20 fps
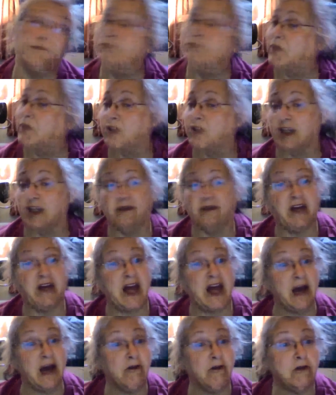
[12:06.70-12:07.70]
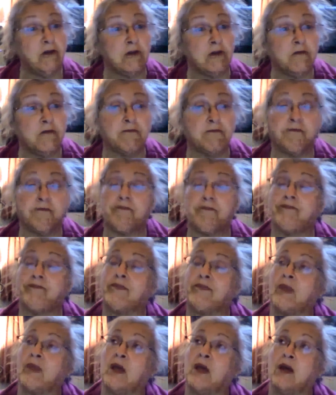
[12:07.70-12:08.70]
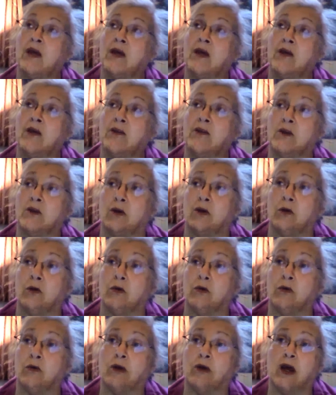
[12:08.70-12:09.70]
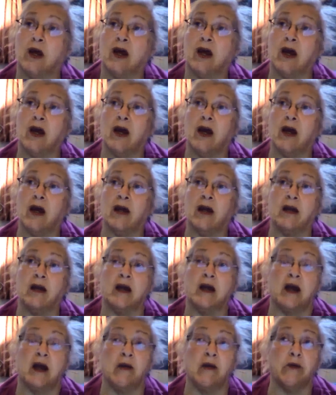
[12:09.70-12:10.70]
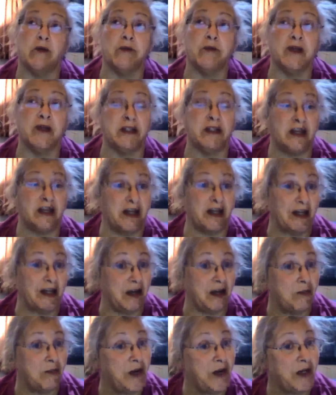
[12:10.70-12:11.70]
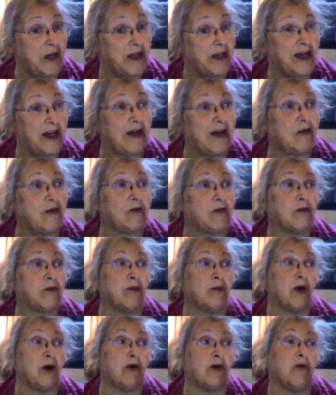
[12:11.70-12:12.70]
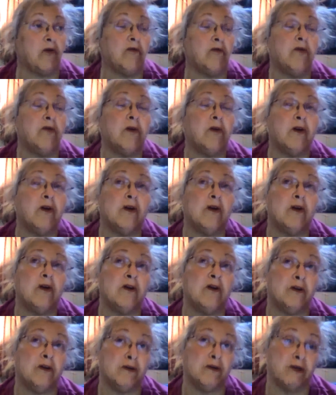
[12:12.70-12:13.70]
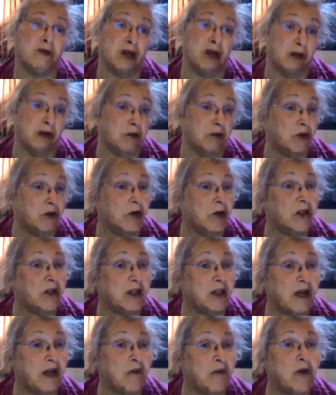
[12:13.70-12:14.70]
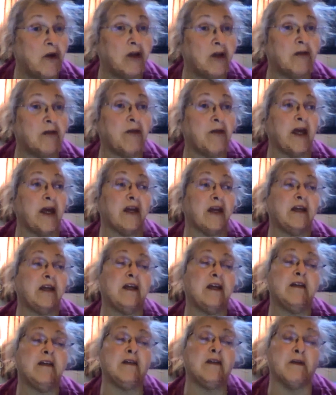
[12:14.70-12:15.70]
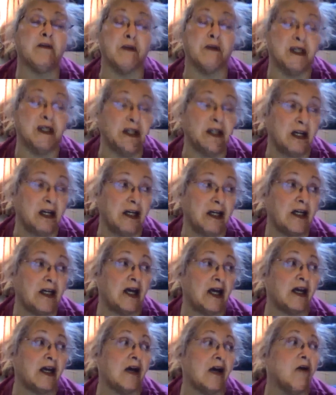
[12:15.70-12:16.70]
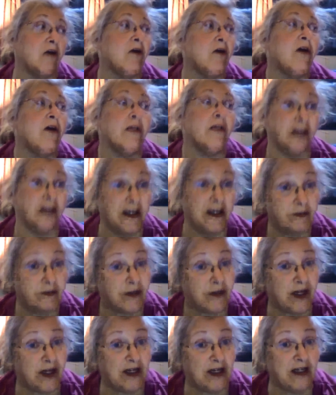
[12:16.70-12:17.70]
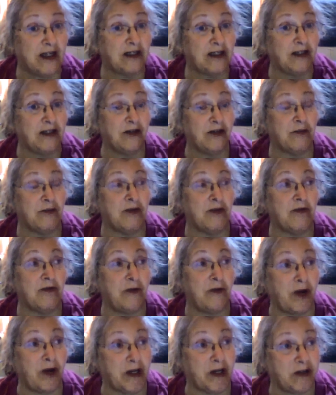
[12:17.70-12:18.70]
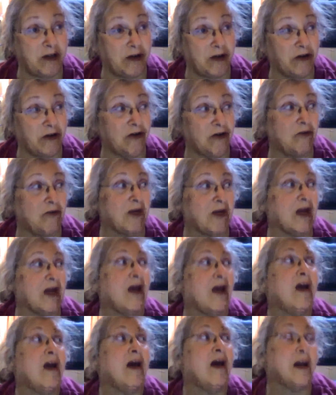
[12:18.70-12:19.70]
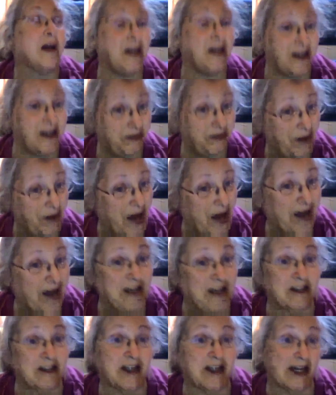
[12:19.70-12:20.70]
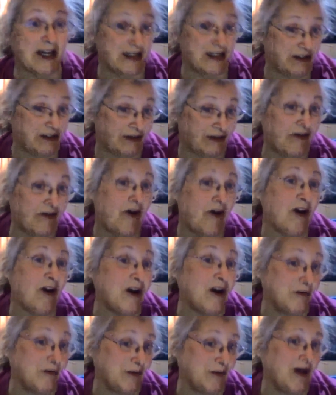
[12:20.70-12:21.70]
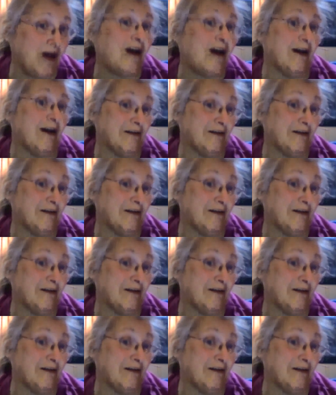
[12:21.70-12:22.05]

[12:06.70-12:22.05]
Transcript: Stevie Counts. So, and I will be sending that painting out tomorrow to Deb USA, won the painting. So I'll be sending that out. That's what I need to do before I start looming. I need to package that stuff all up, huh?